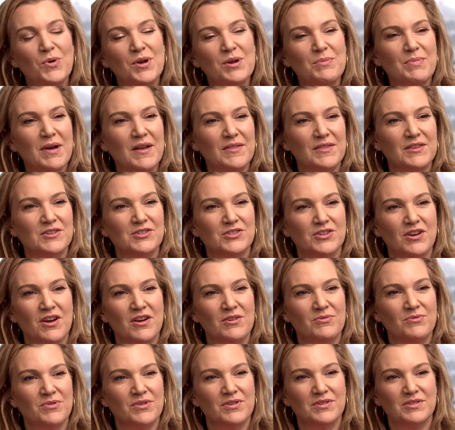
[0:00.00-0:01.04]
What about the
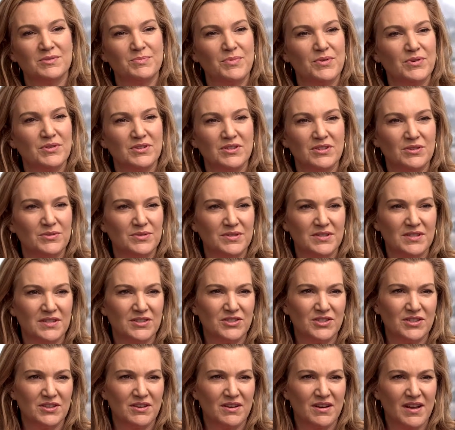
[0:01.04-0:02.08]
genre spoke to you at
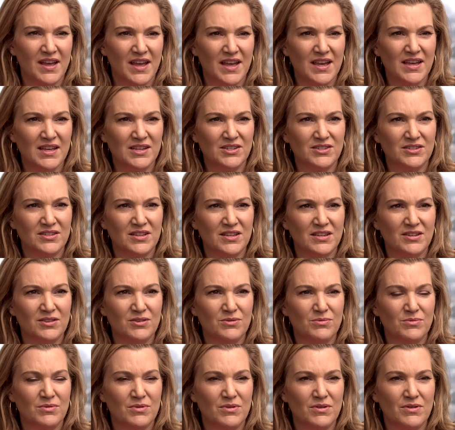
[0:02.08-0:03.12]
such a young age that
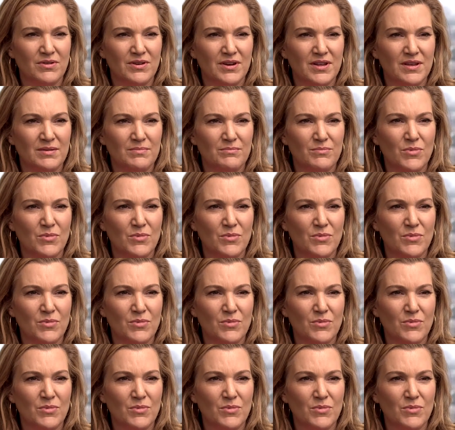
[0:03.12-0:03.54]
you were already